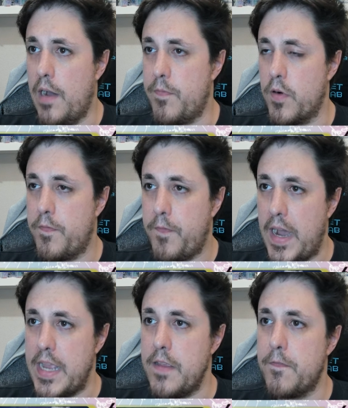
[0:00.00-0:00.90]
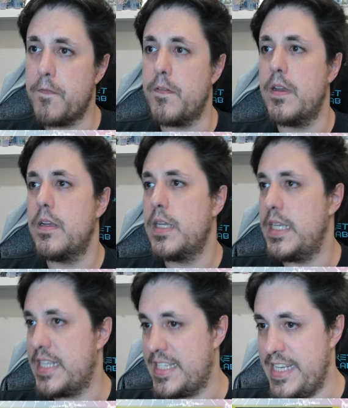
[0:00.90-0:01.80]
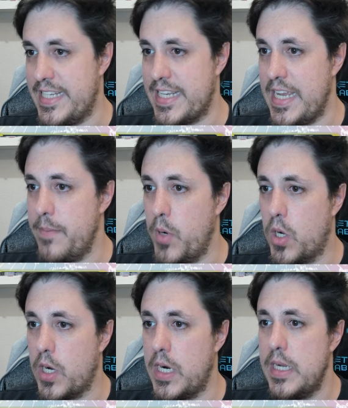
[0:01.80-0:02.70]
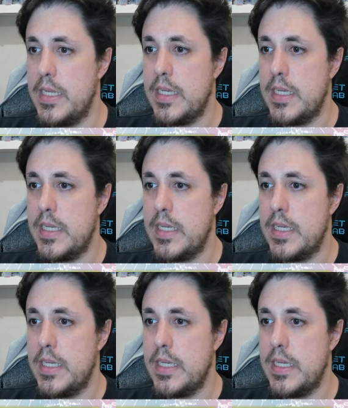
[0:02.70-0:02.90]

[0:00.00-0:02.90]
For 5, it's a 6k blocker.